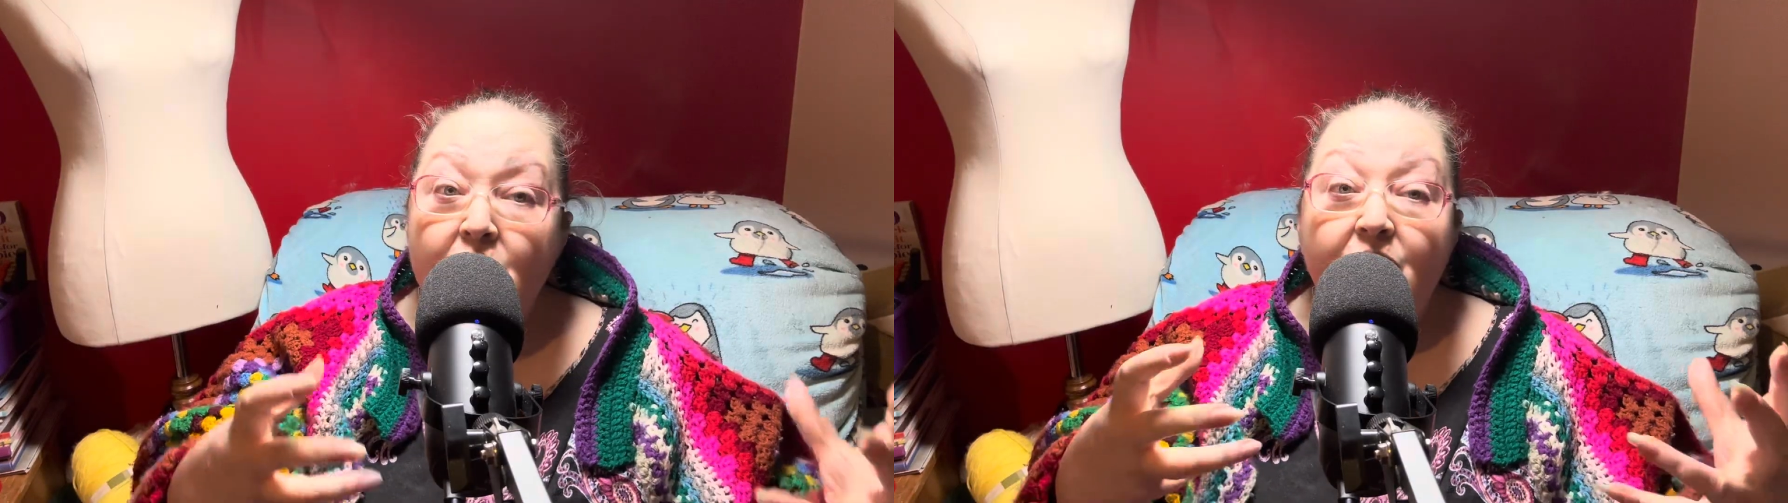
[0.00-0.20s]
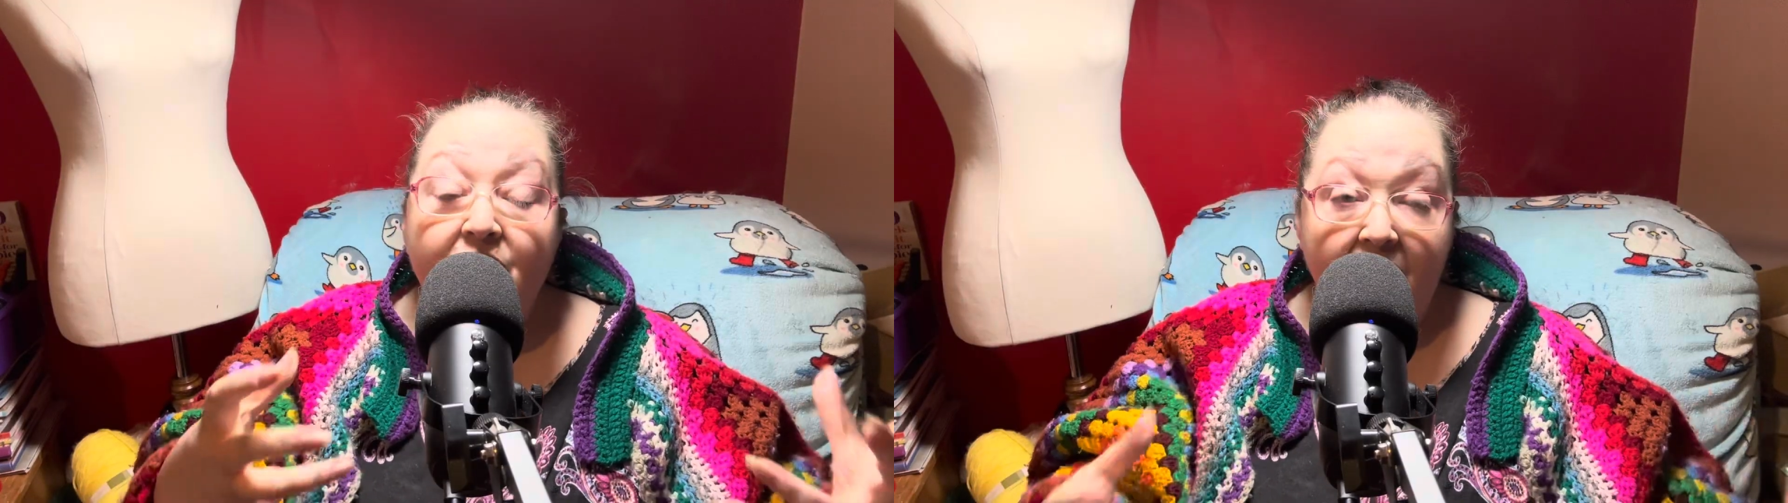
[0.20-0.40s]

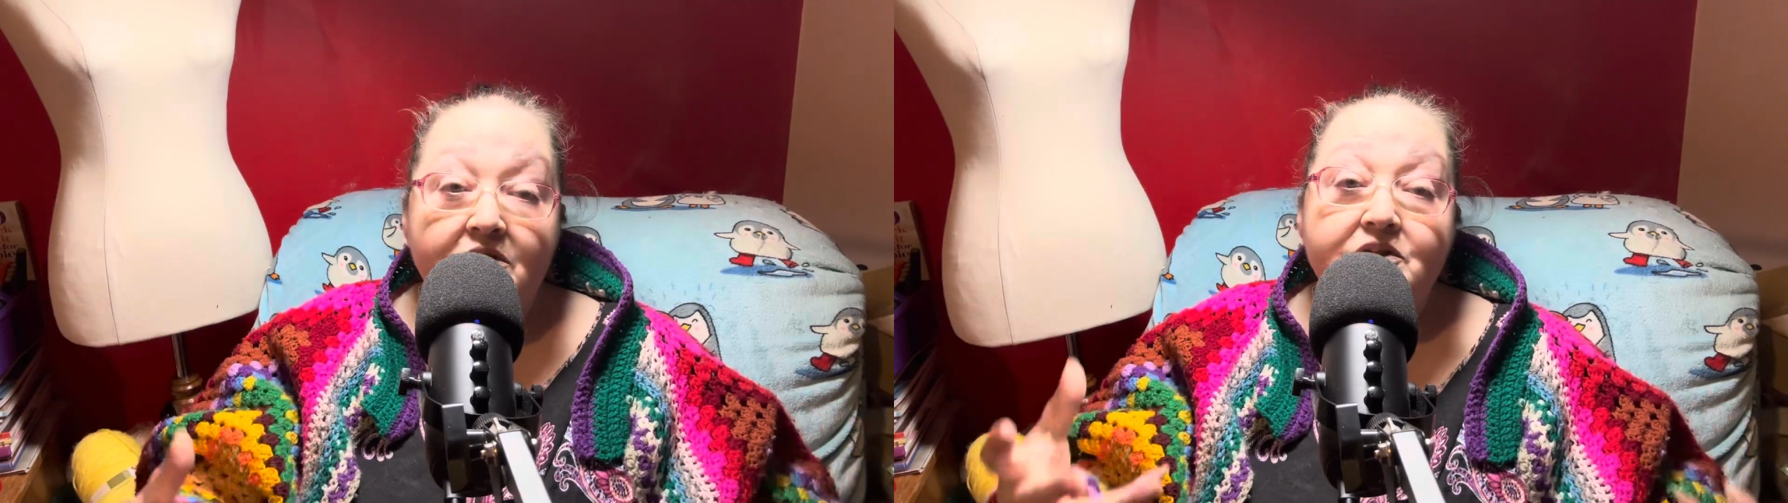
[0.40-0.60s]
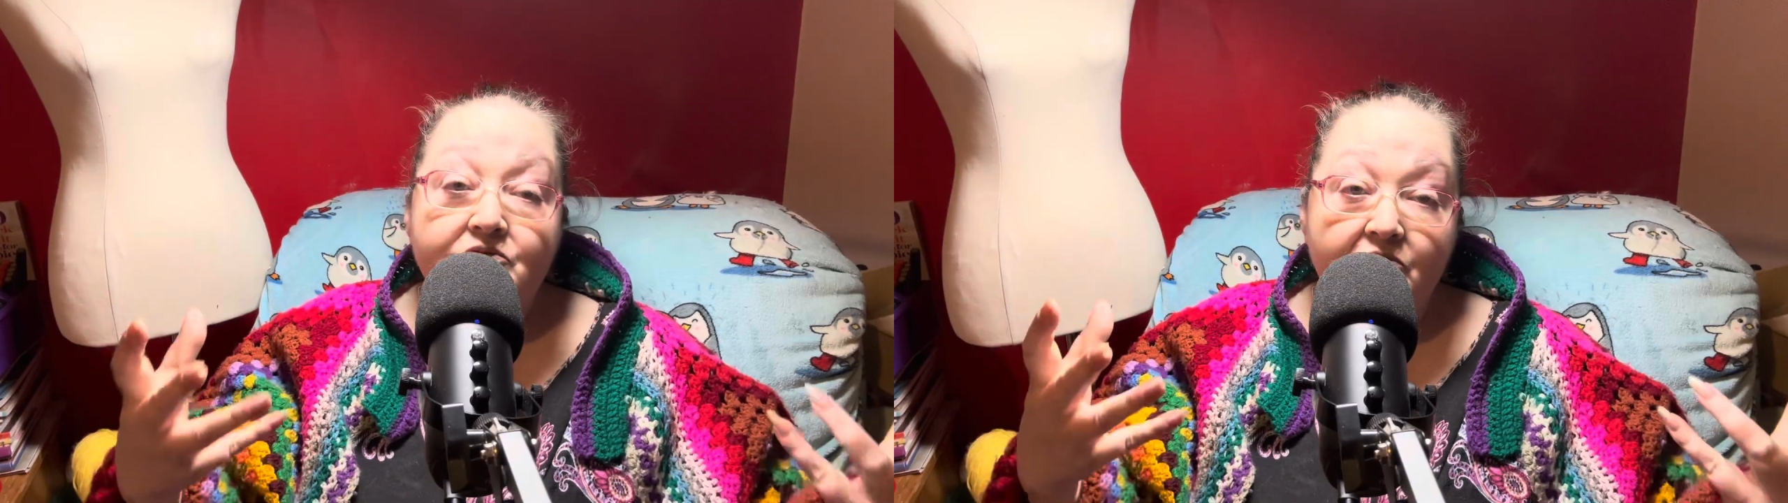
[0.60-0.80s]

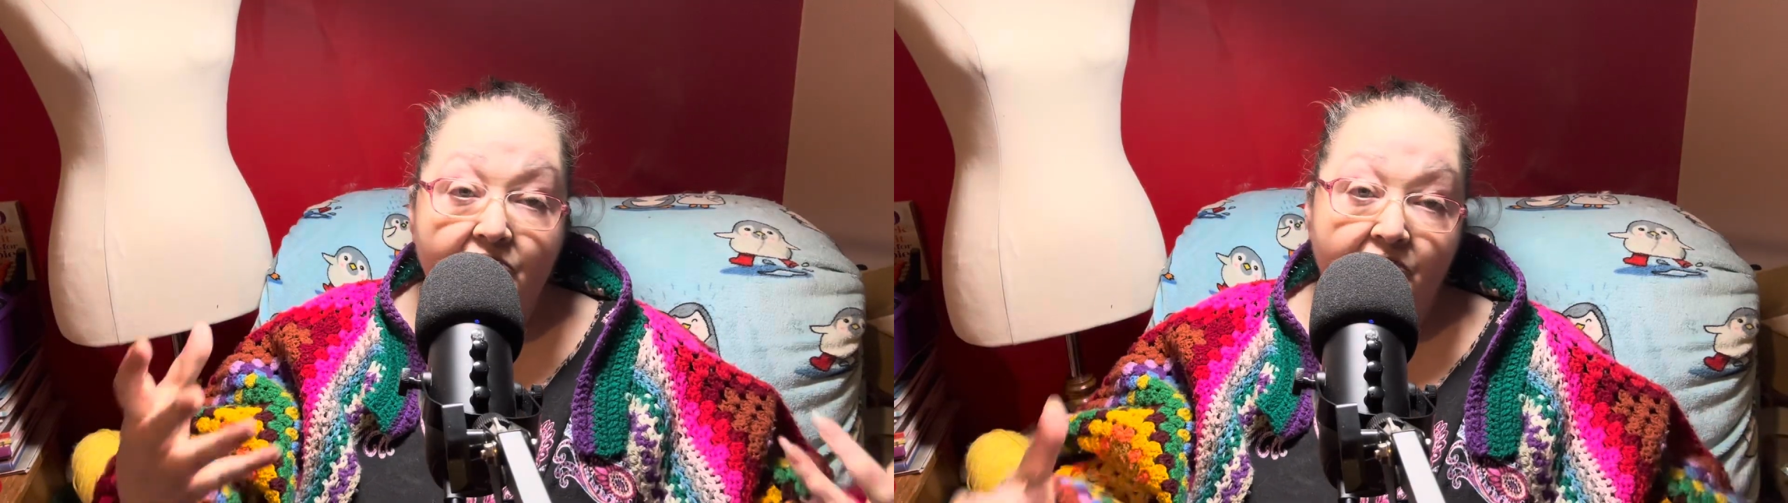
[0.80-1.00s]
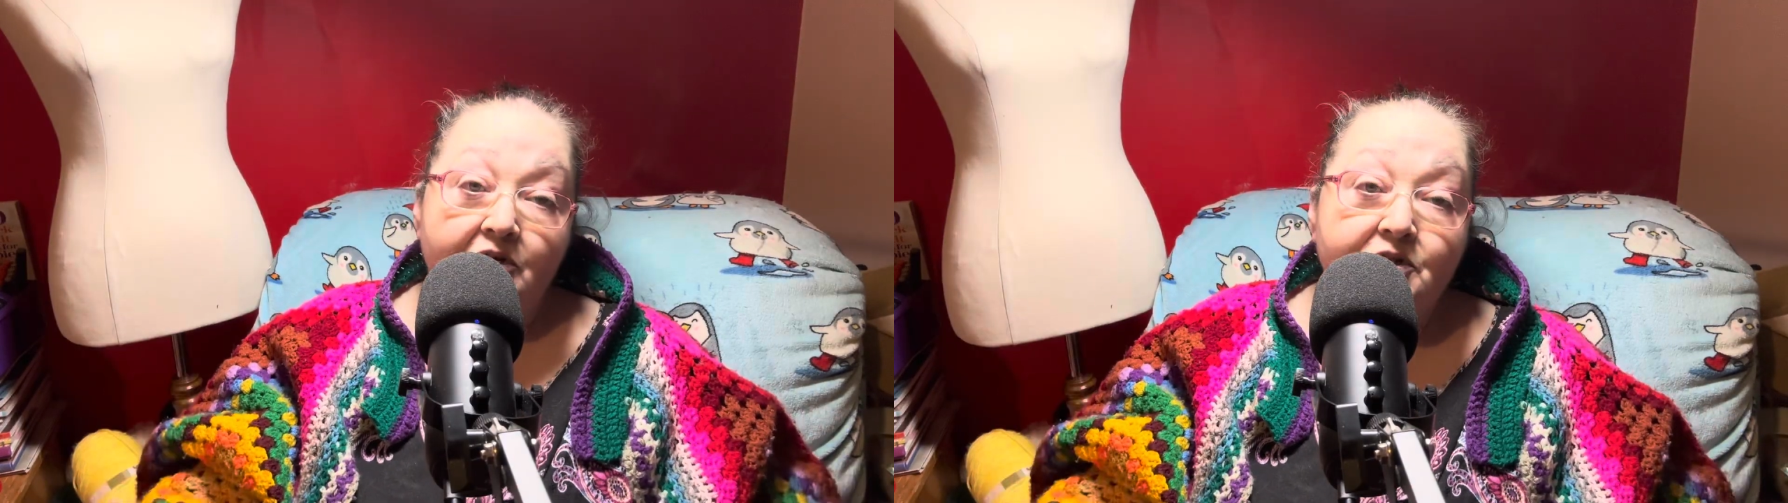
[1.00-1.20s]
because it's
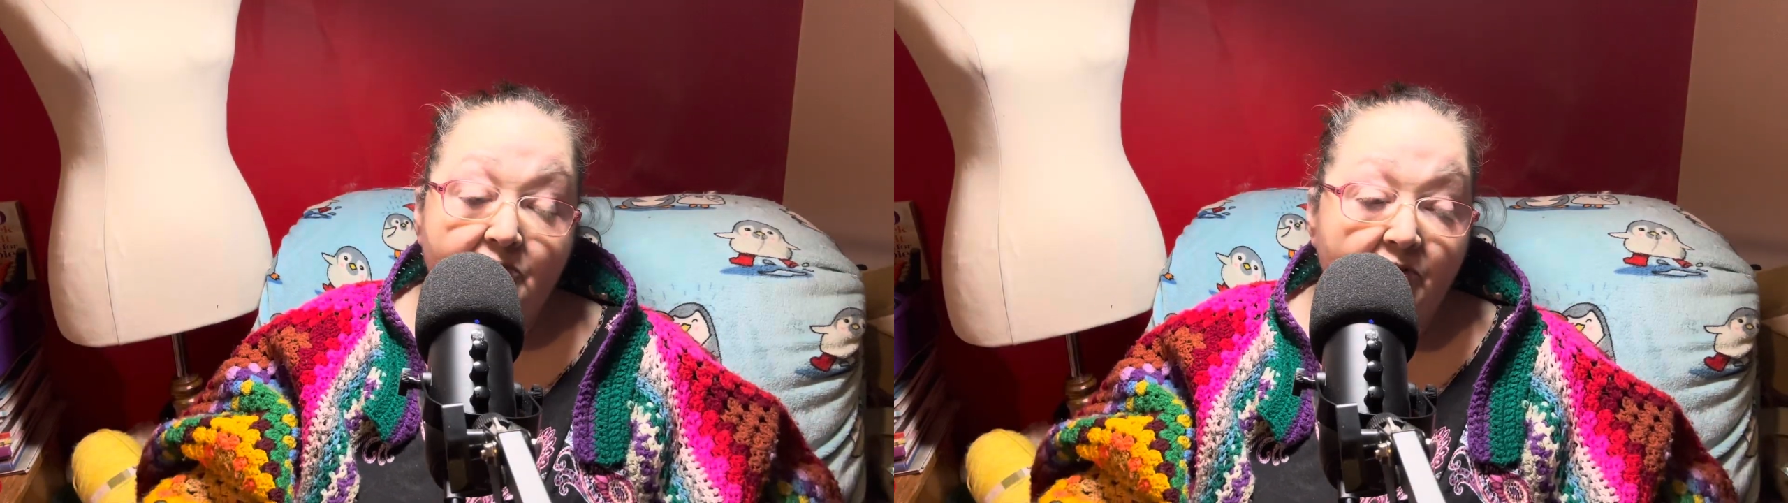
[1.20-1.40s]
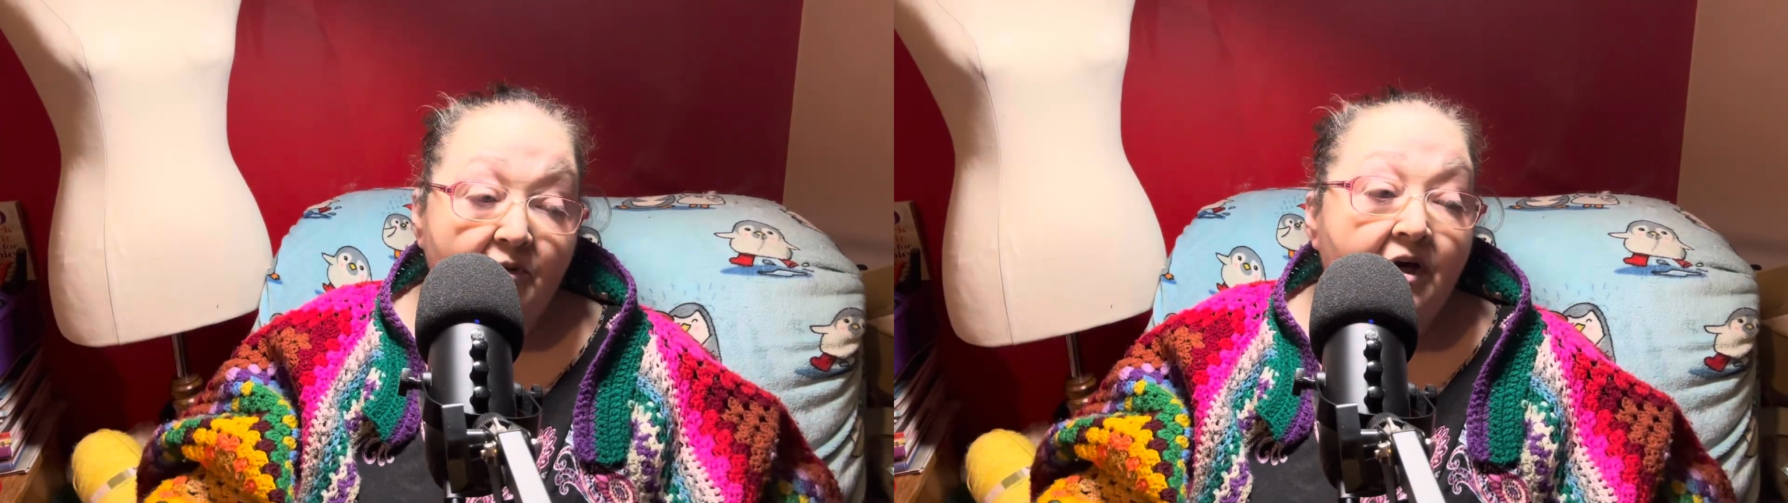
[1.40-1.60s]

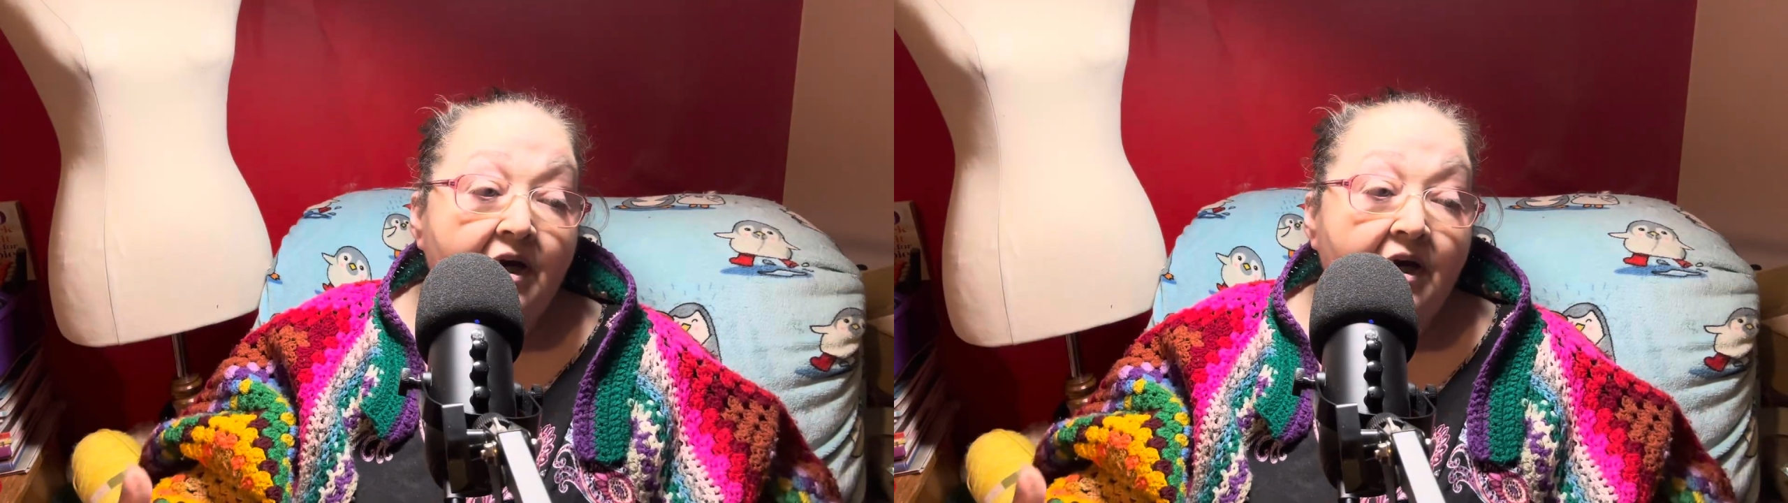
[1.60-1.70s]
reversible.